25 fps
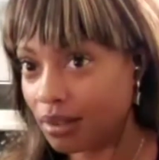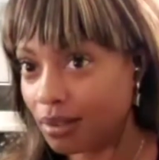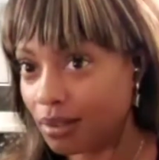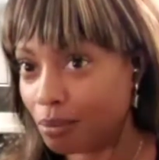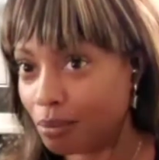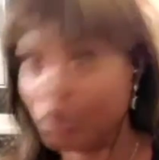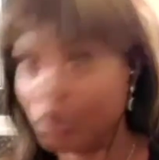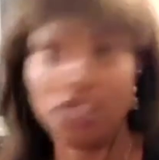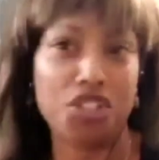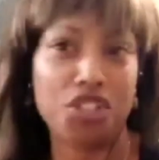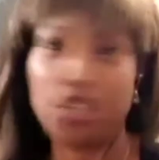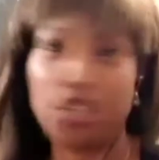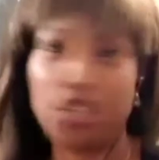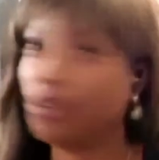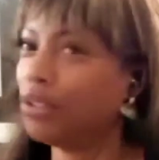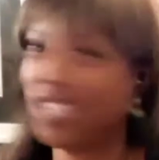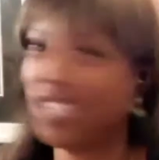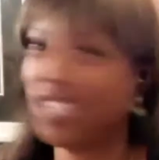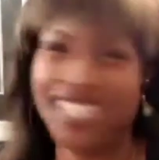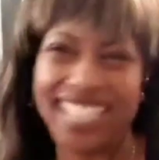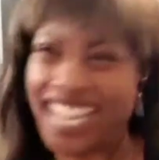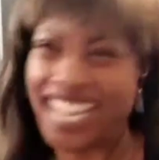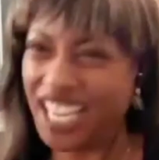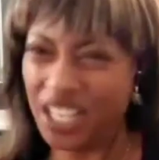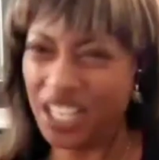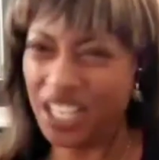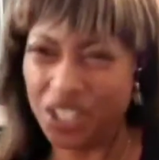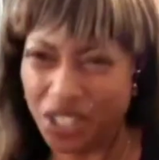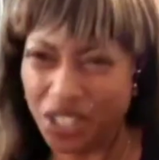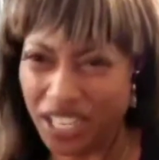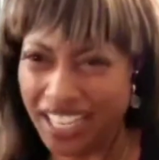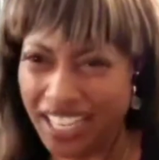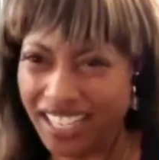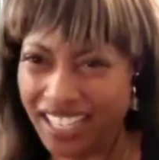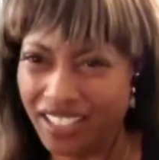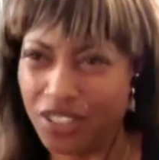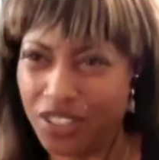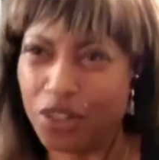But you really ain't
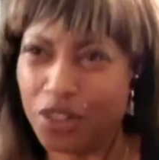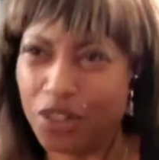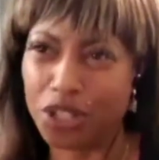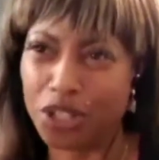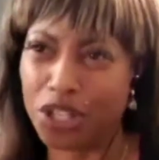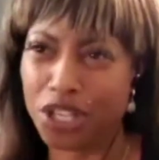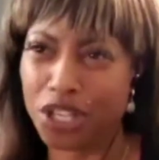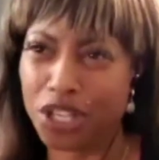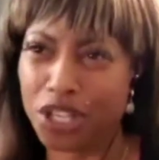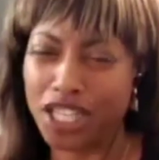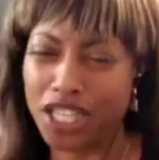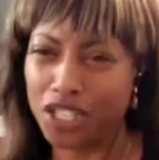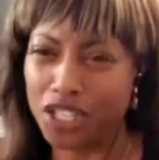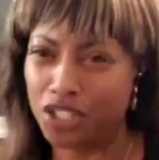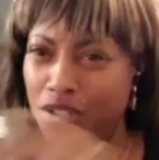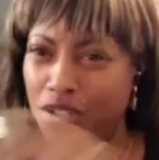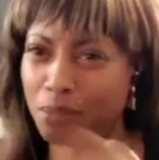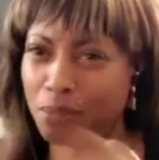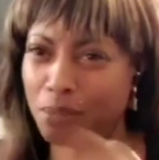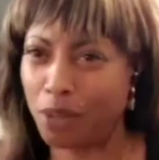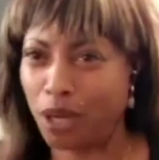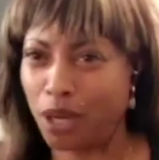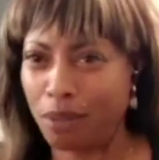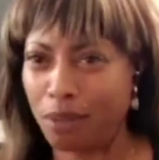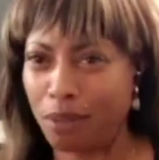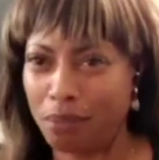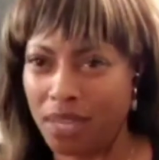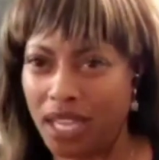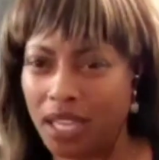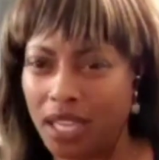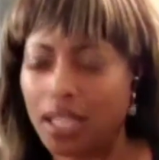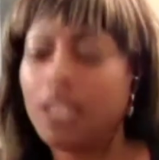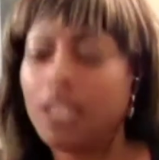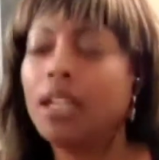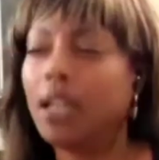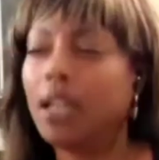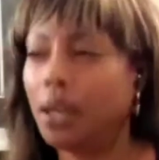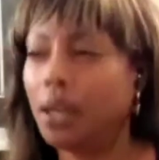green. You're only green because you bought
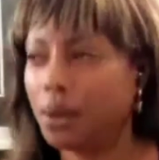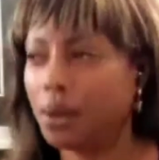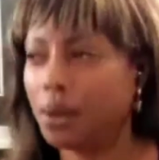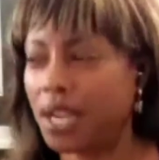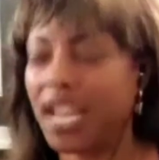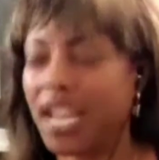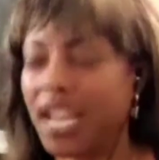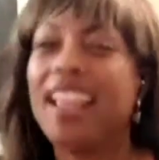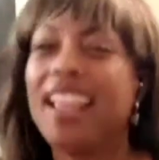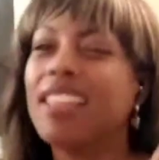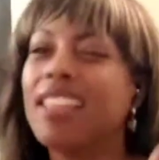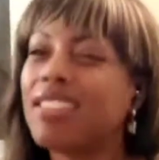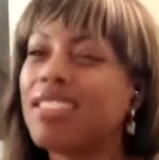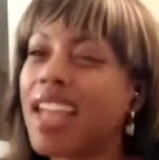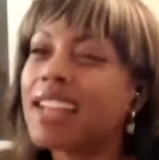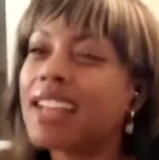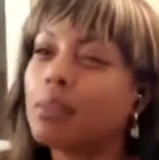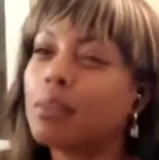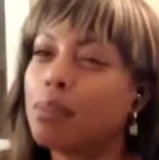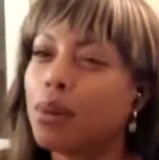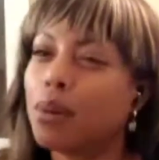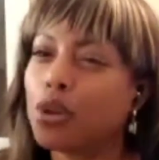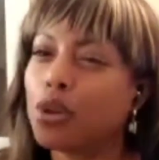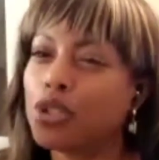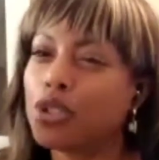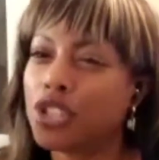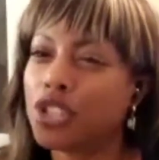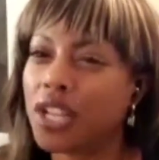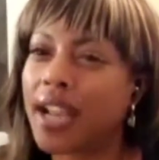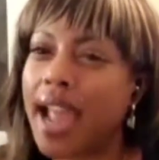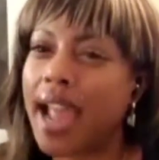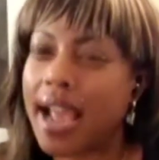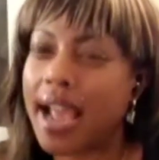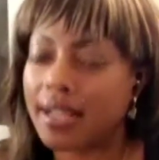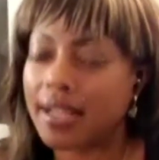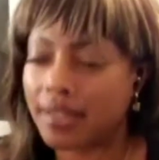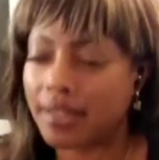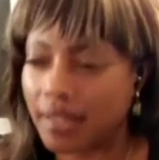me. Okay, that's a bullshit
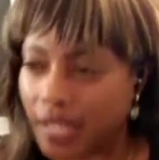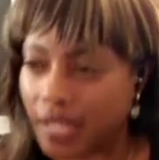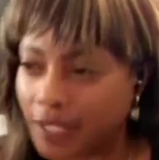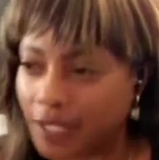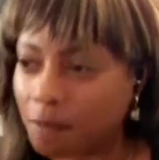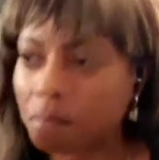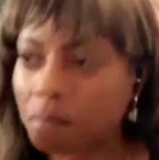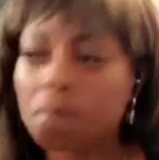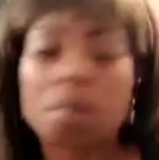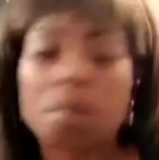asset.